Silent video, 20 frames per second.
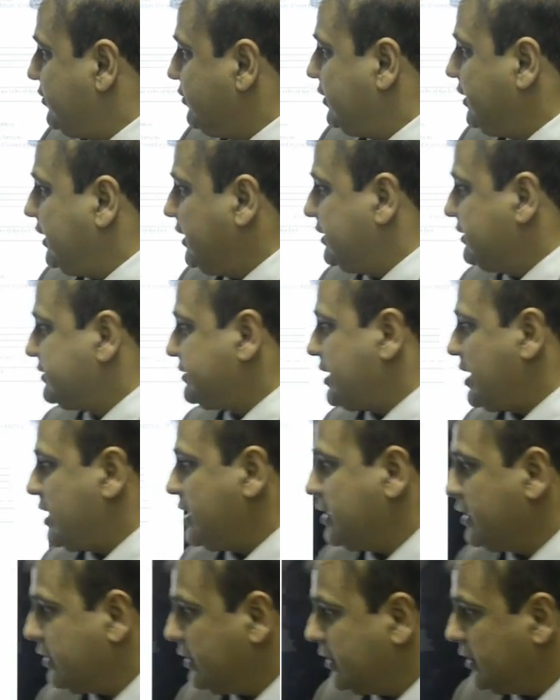unions
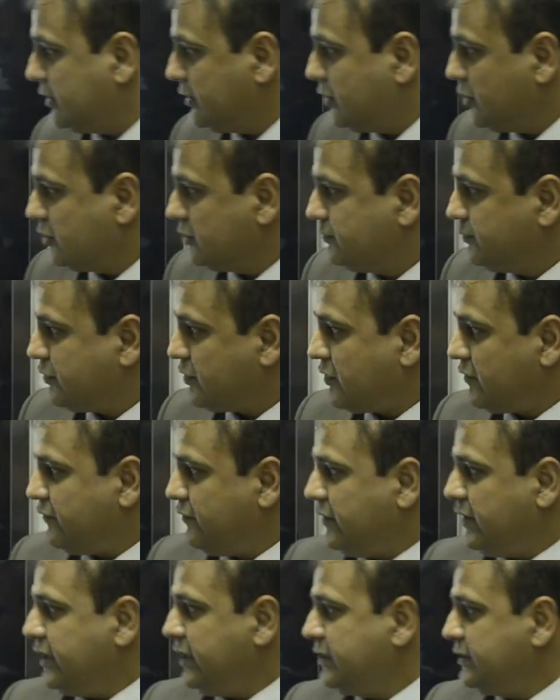are
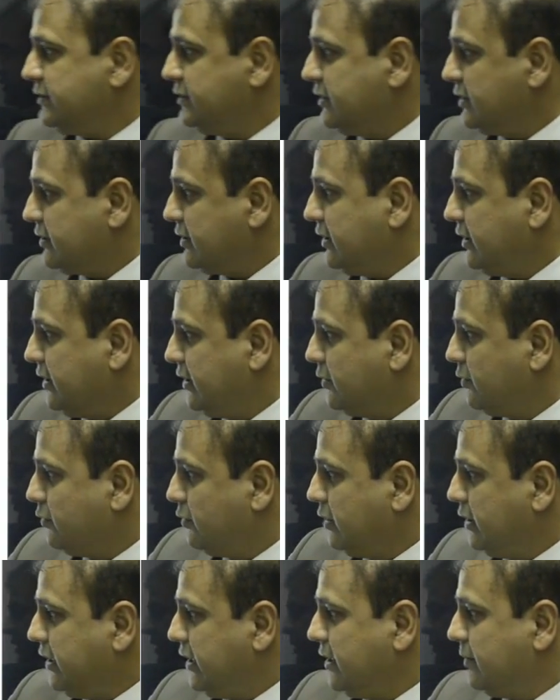non-profit, generally
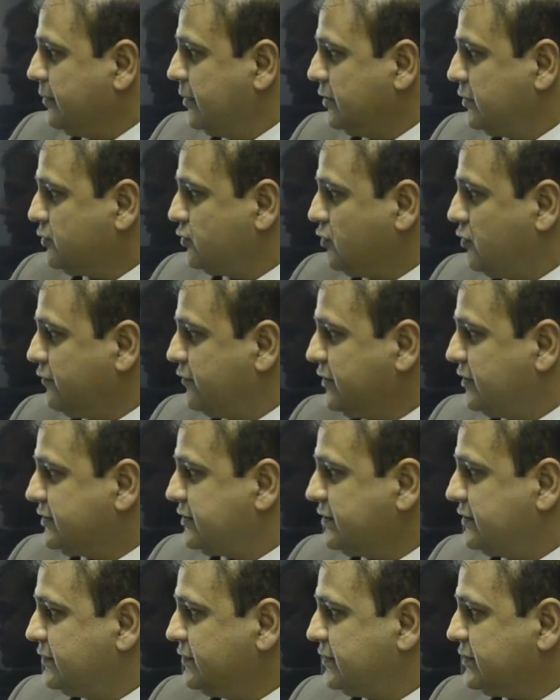only able to offer
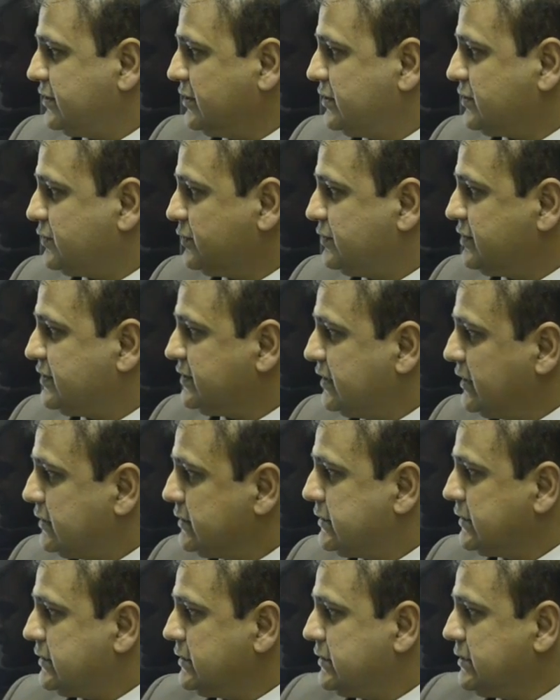services to
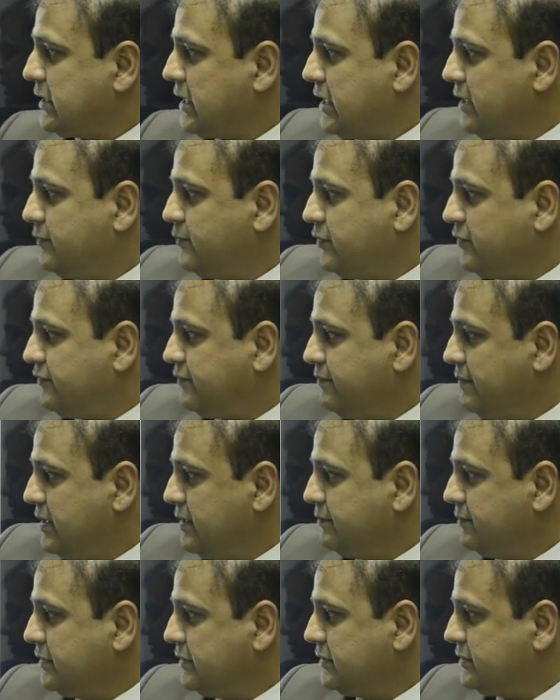certain type of
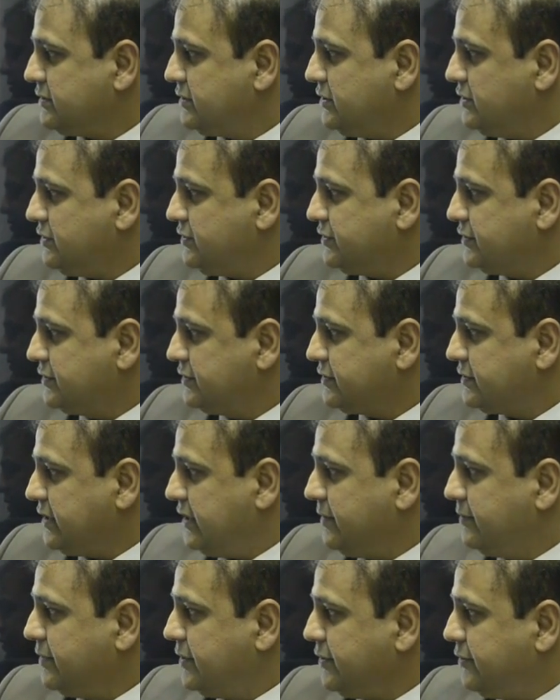members, teachers,
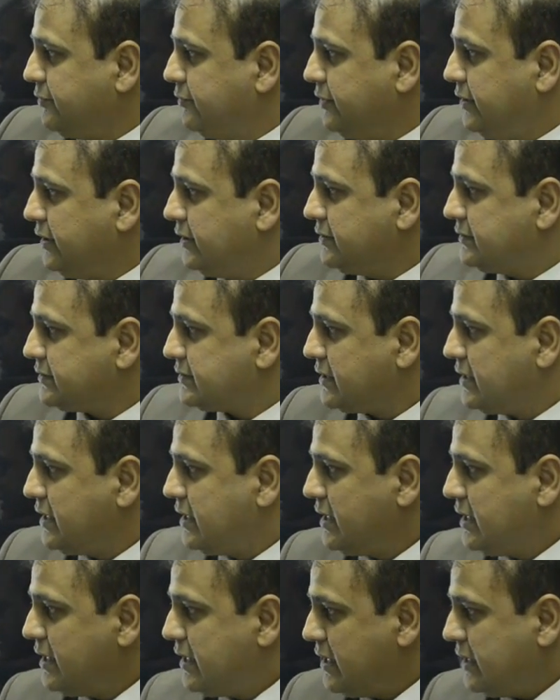labor unions.
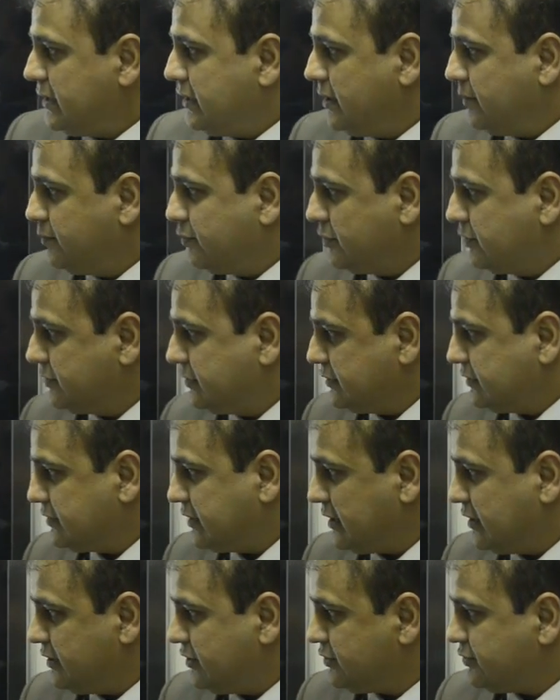Deposits
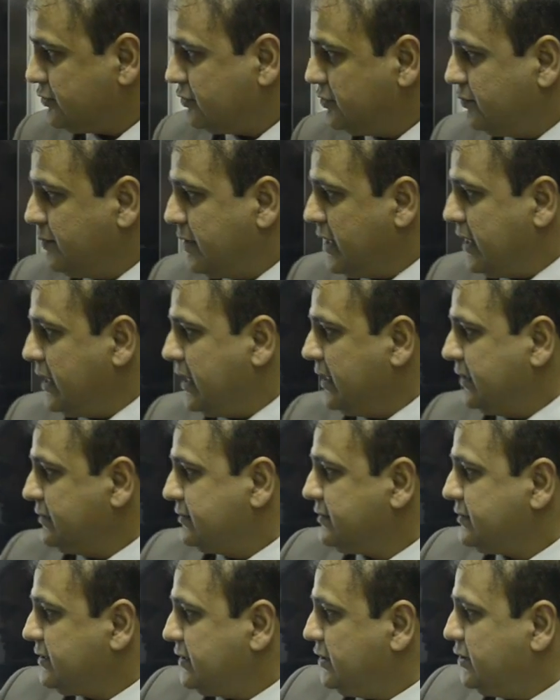are issued by
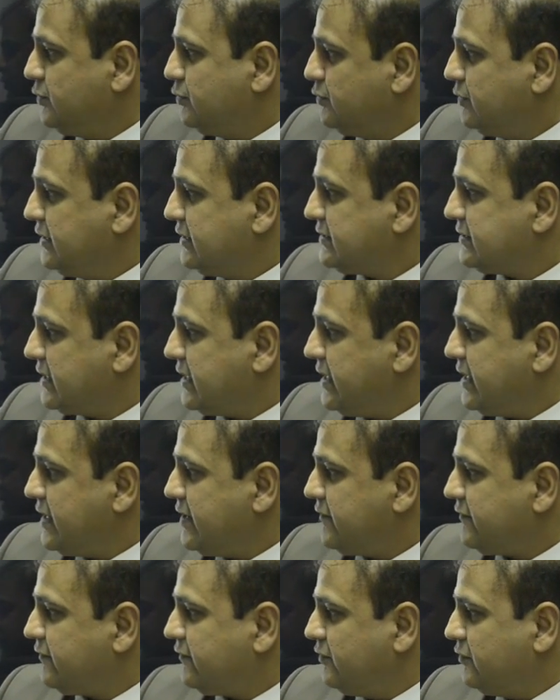
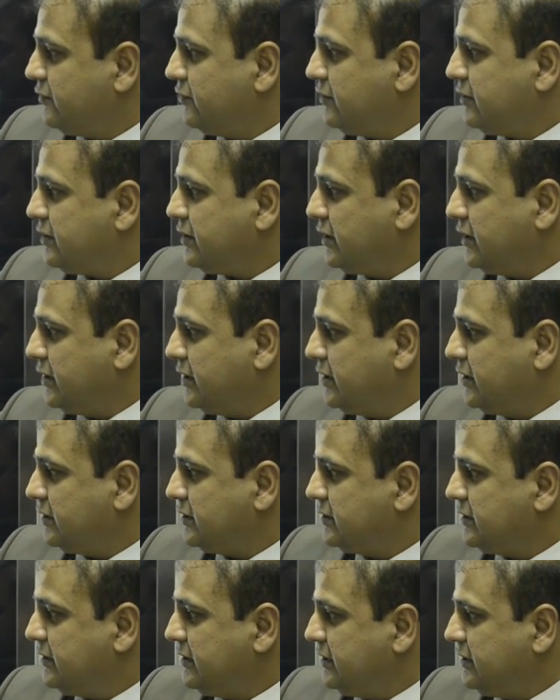NCUSIF, not
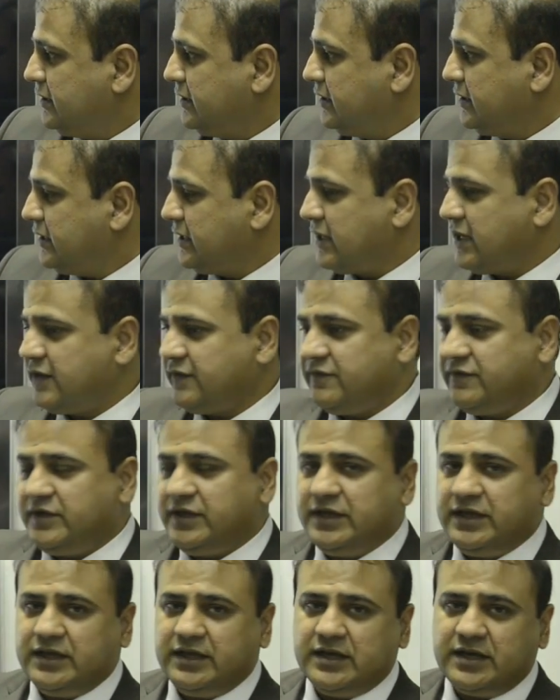the
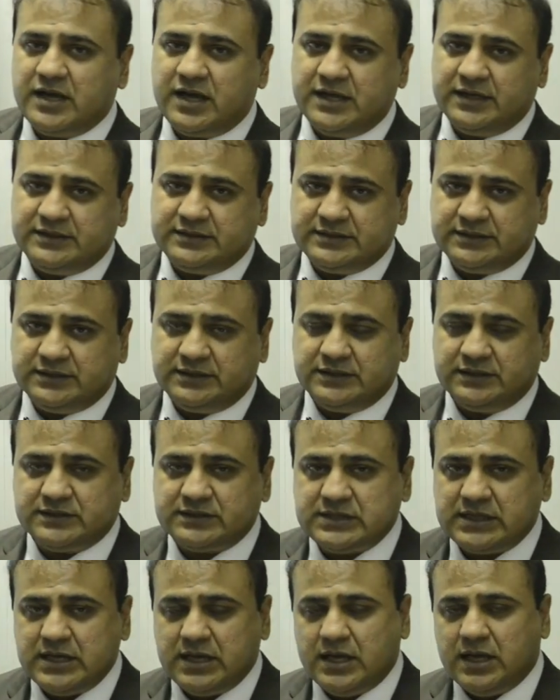
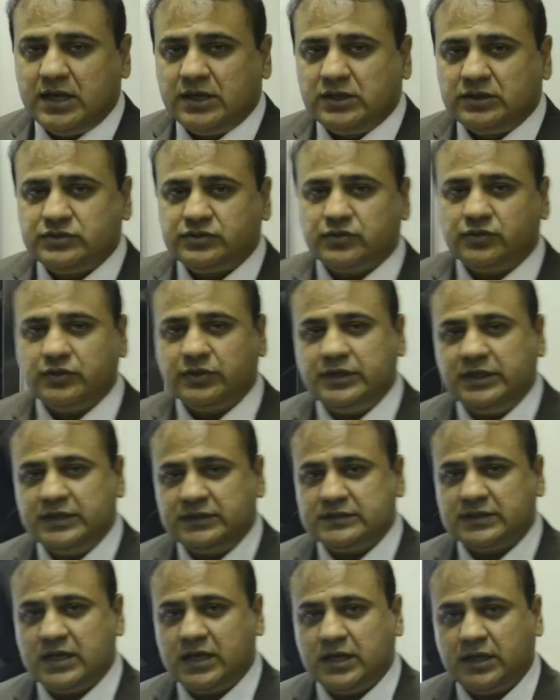FDICs. So
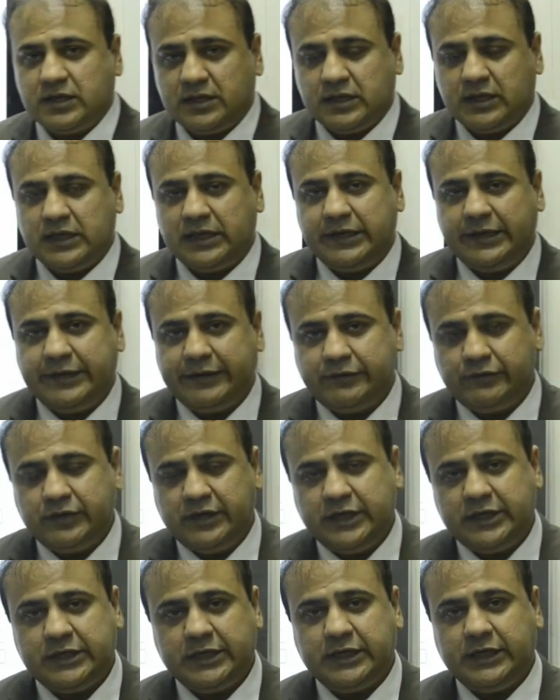these are
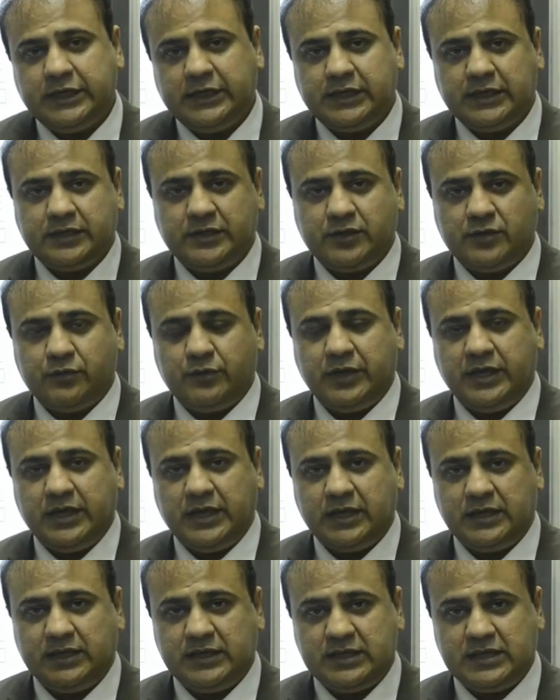regulated in other way
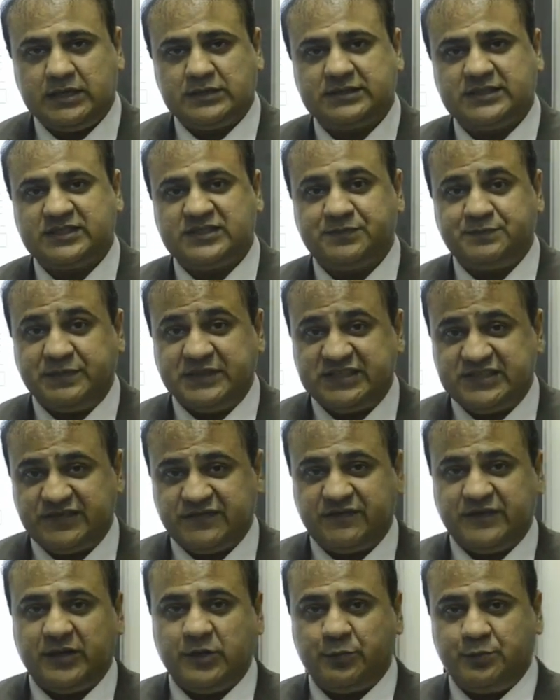and it has a
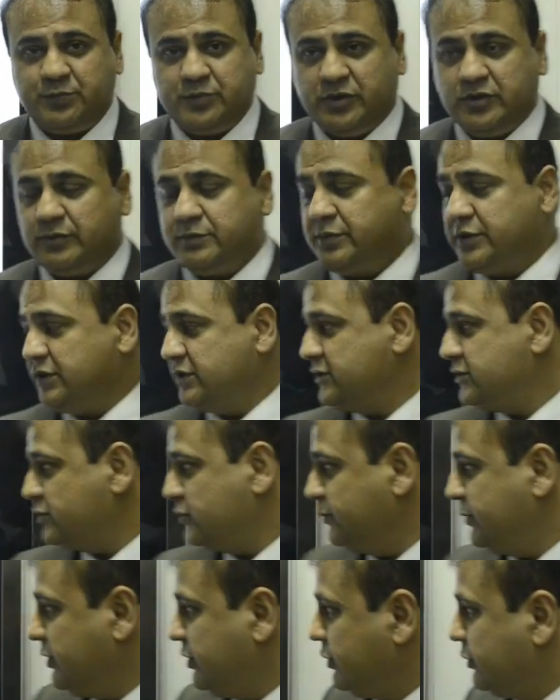specific purpose
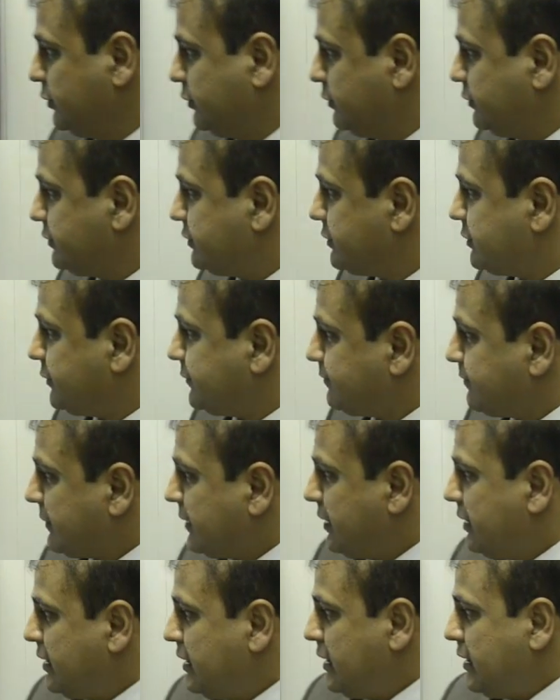to be used.
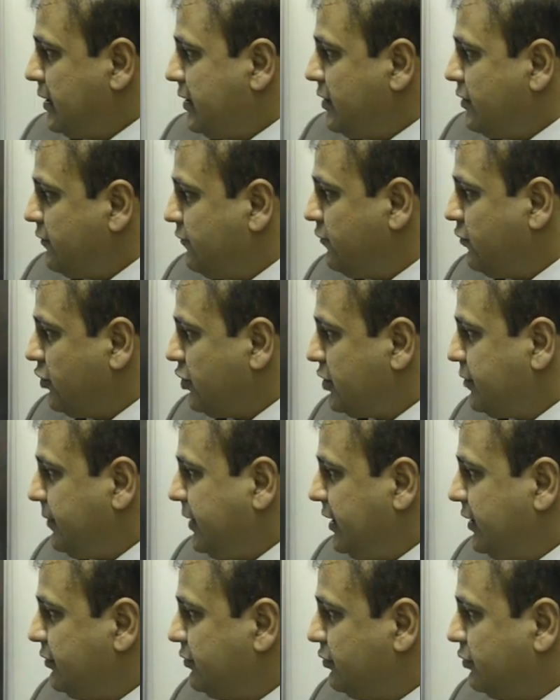Four
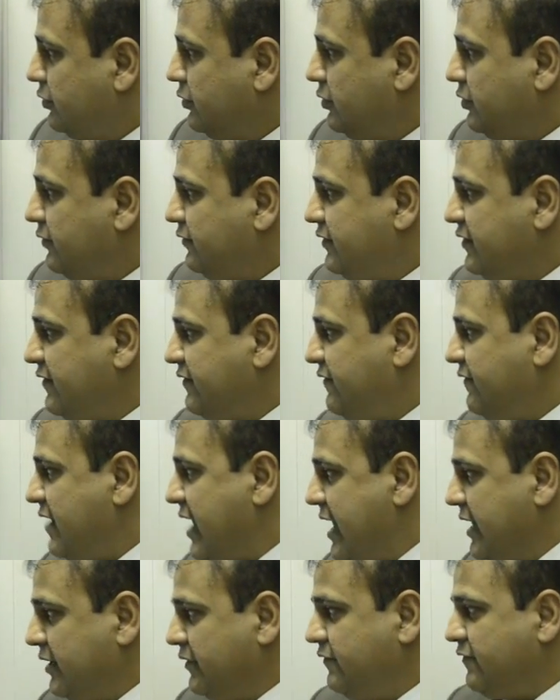main role of the
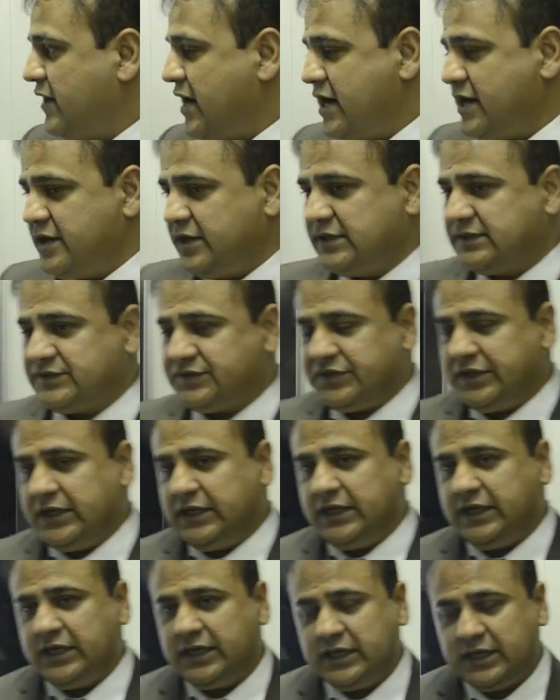FED. FED is
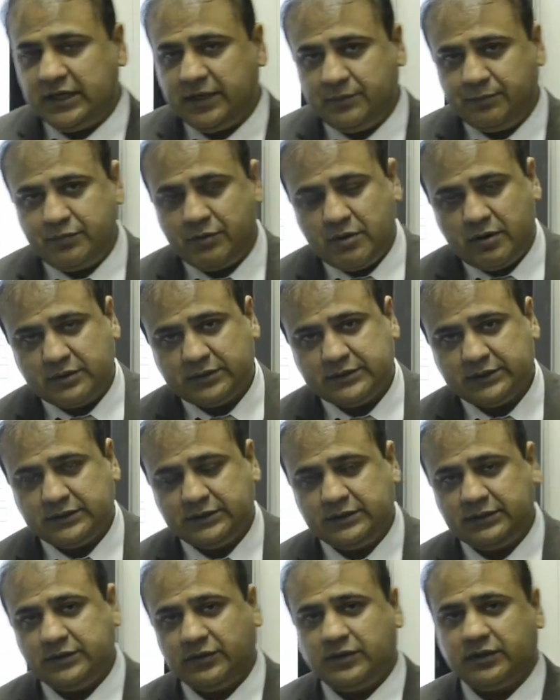really
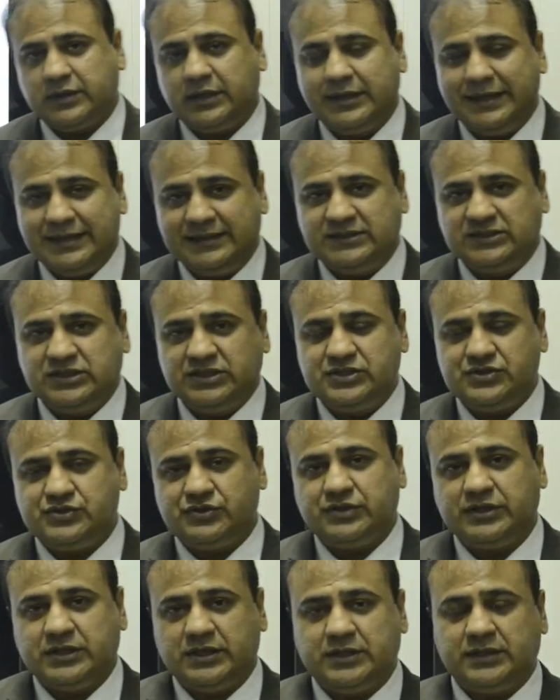important
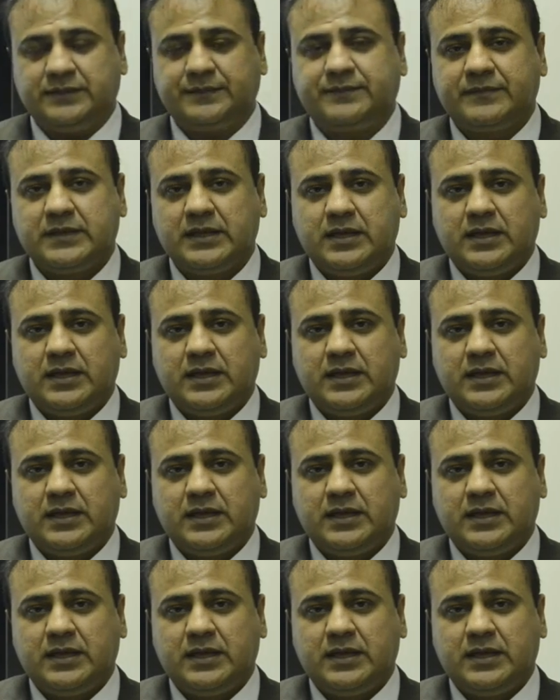organization.